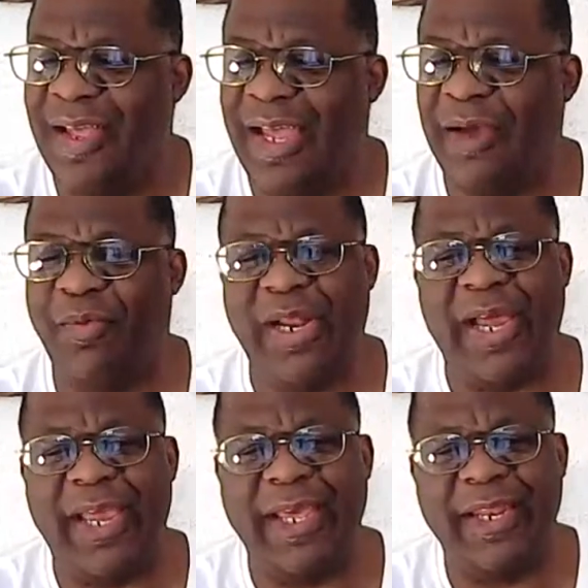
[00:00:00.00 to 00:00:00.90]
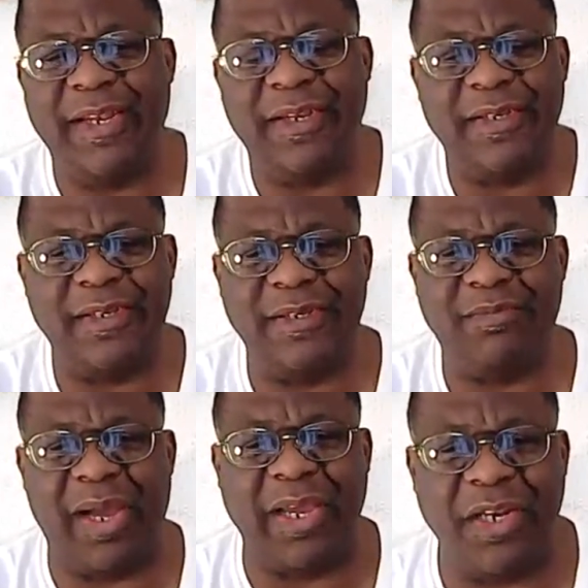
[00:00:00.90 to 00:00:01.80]
And when I ate it,
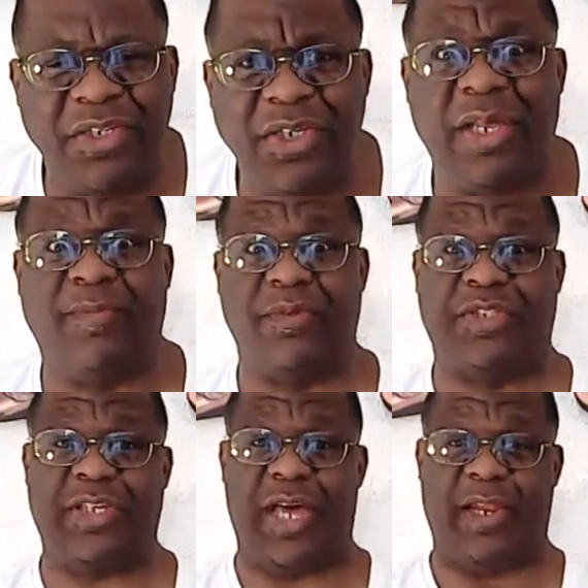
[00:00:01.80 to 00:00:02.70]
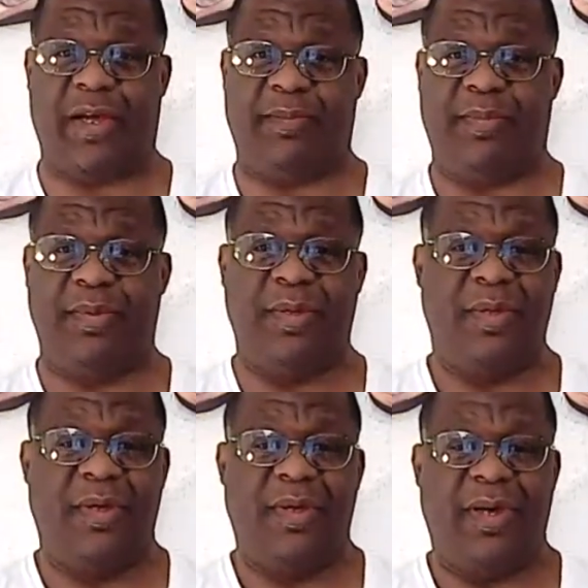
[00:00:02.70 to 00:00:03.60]
my energy level shot up,
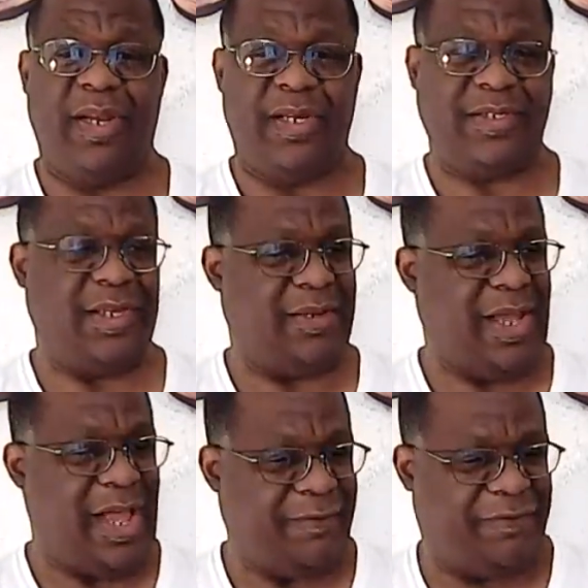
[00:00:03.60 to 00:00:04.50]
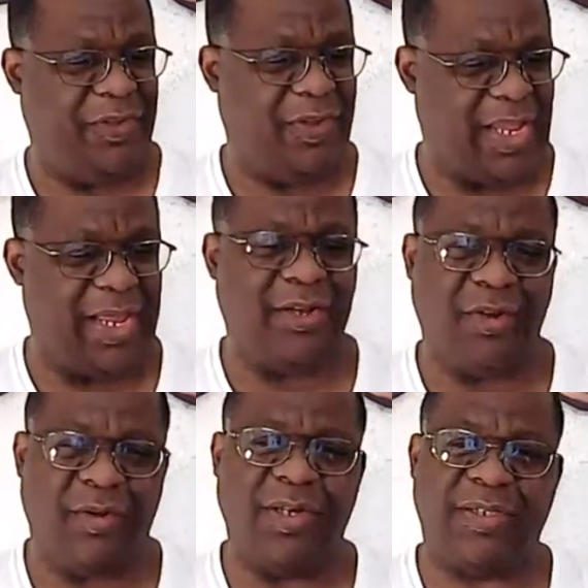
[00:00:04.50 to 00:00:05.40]
and I said, I feel like
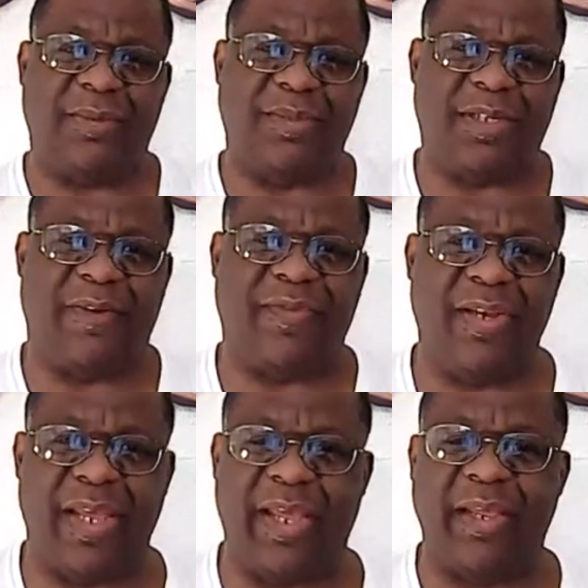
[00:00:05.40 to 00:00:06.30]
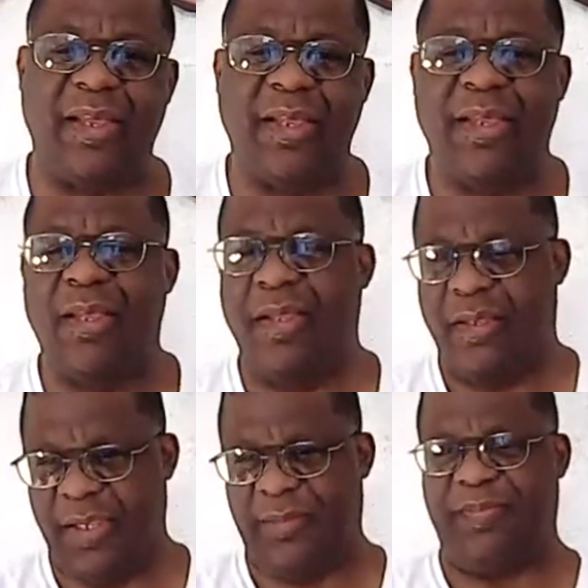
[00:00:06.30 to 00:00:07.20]
doing some stuff today.
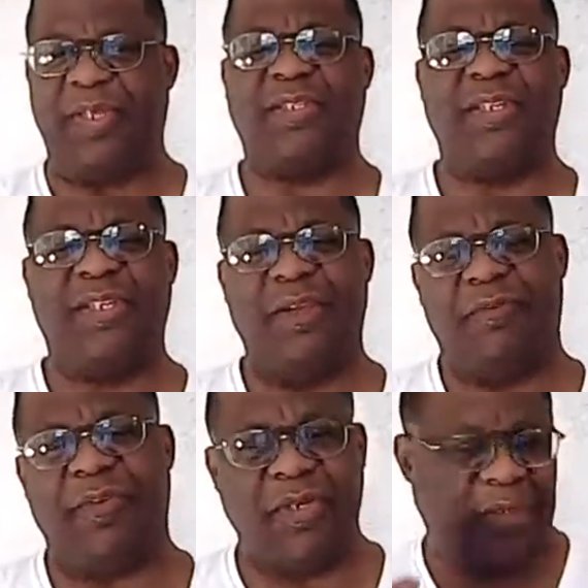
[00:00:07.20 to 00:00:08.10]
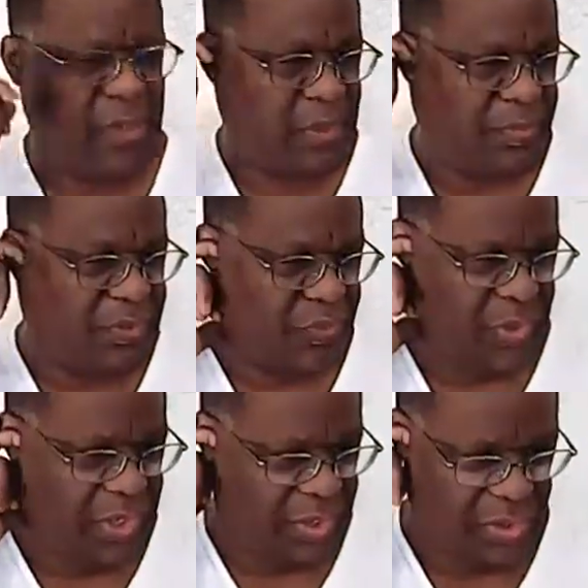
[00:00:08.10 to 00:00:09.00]
Yep, that's the difference
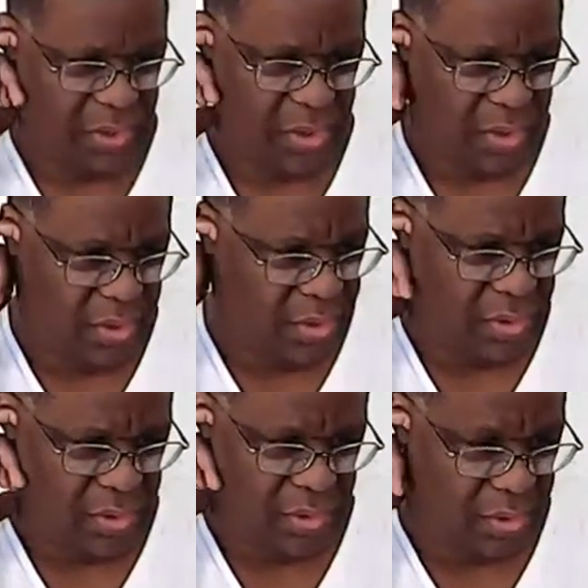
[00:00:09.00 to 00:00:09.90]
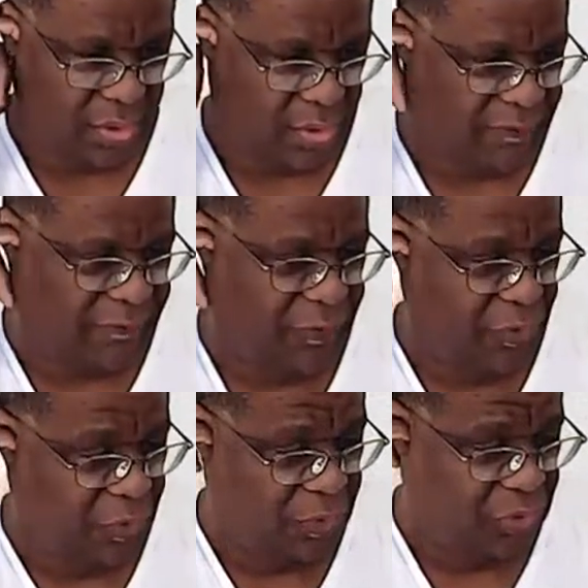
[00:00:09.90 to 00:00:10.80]
between the
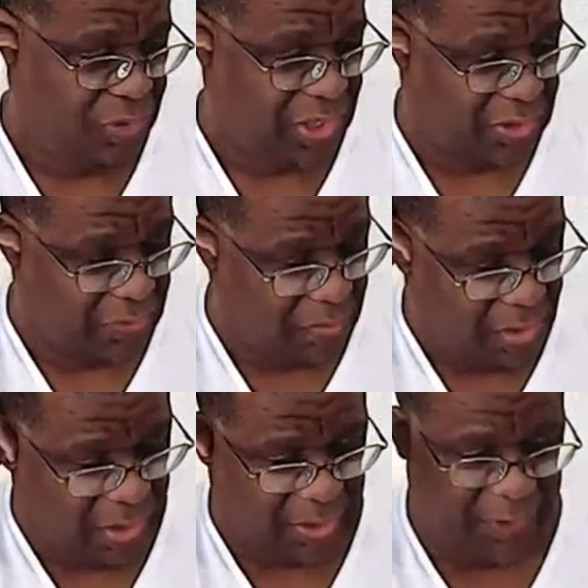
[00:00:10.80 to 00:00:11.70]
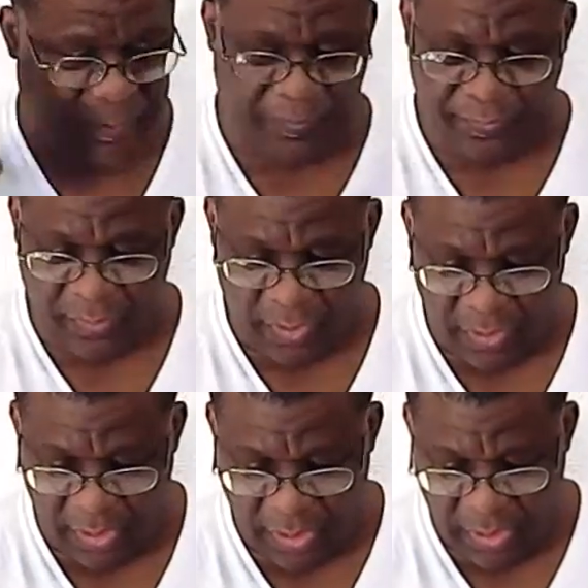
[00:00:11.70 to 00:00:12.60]
food you get at the market,
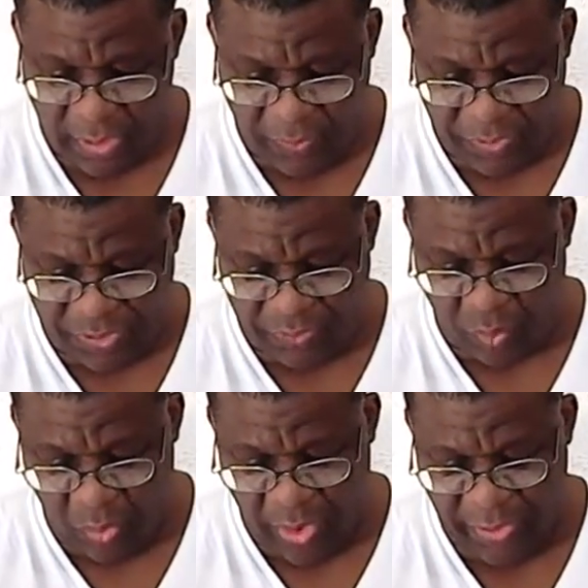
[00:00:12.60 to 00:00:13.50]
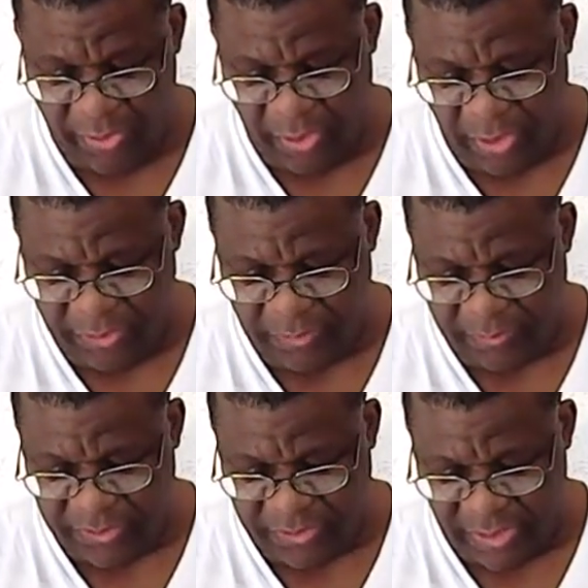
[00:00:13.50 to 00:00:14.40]
which is
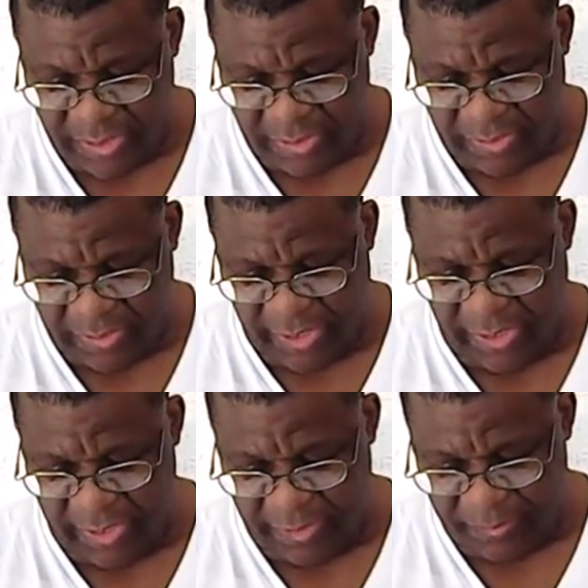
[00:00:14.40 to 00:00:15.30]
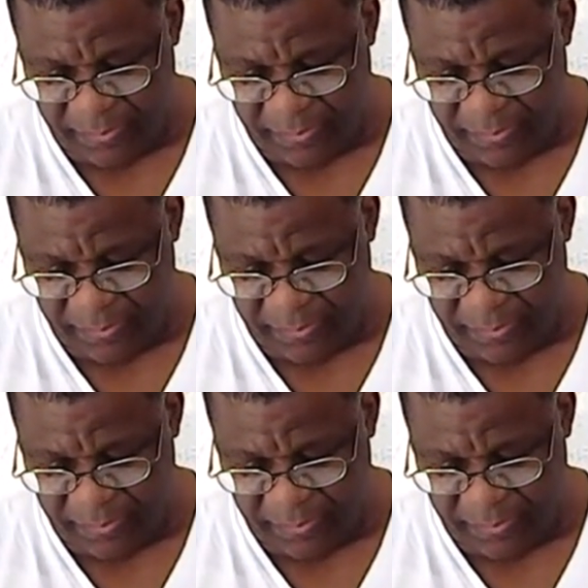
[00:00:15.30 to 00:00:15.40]
100% dead,